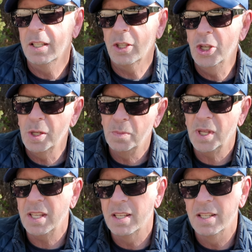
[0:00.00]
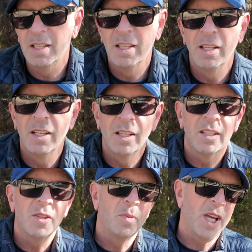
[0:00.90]
could it be
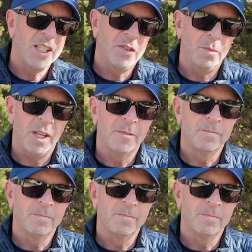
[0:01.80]
the place for me?